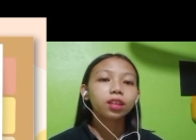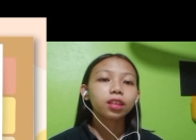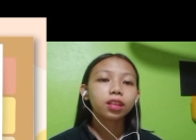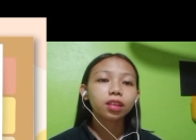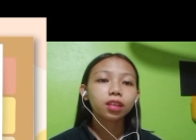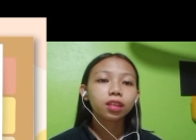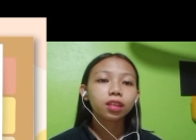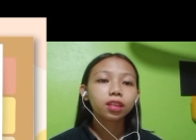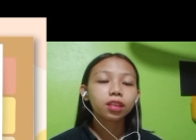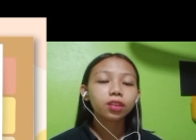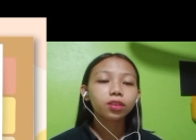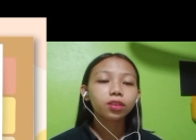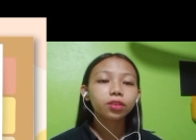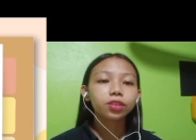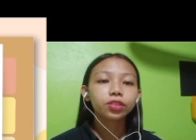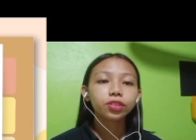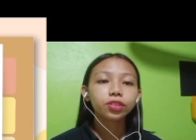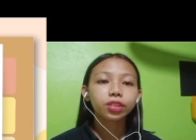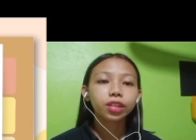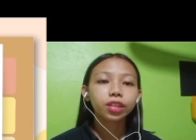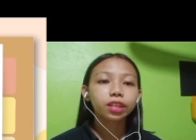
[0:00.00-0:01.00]
he or
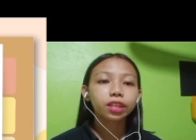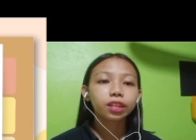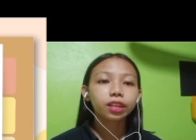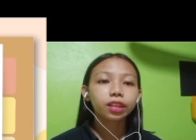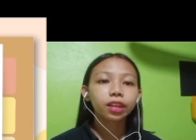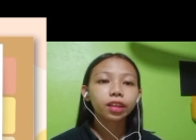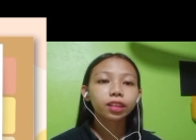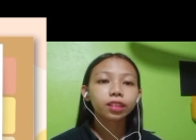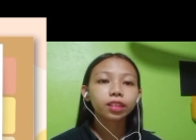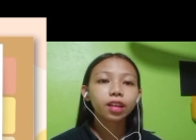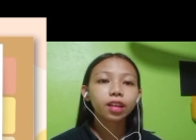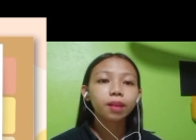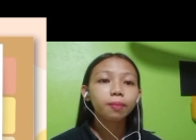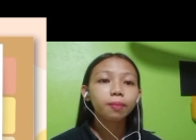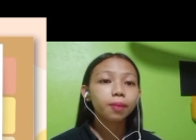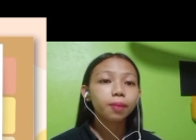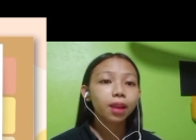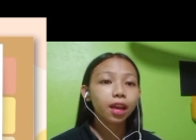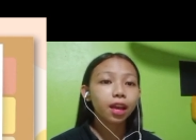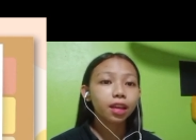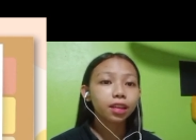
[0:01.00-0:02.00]
she can
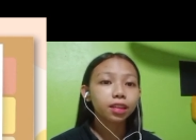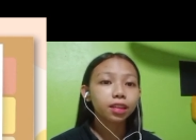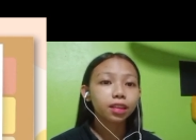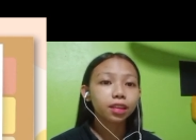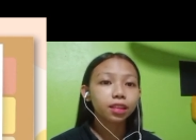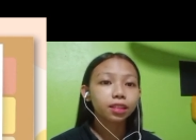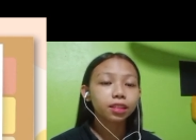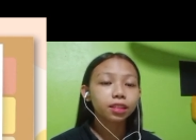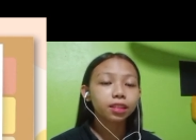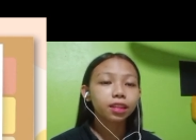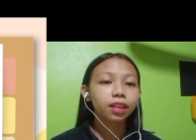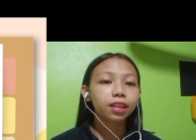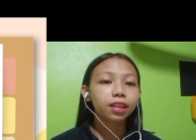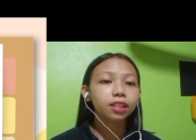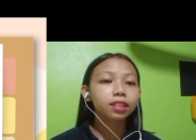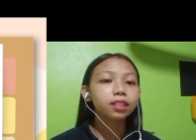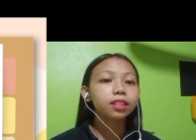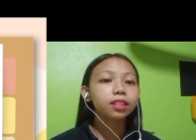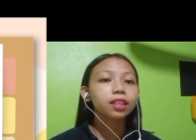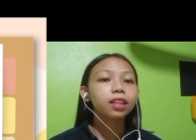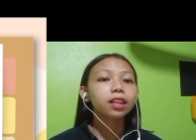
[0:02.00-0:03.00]
apply it
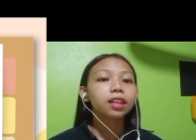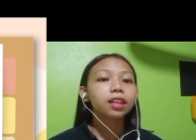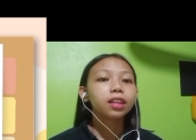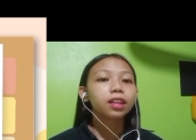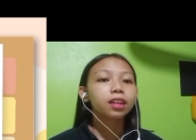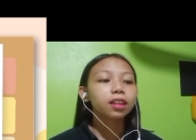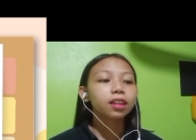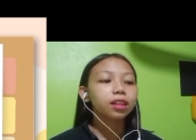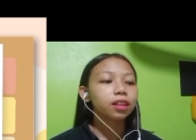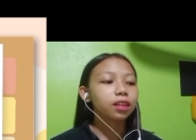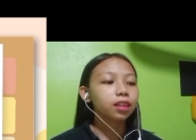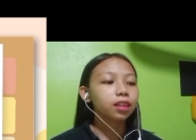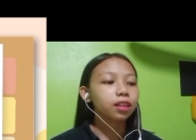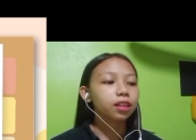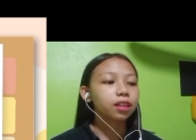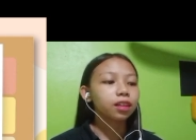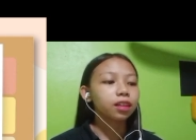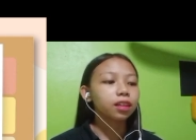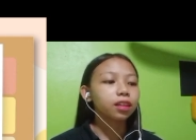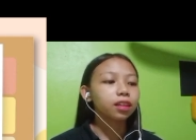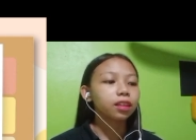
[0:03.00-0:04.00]
in
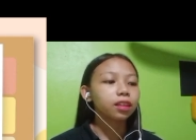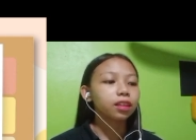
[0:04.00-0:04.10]
uh,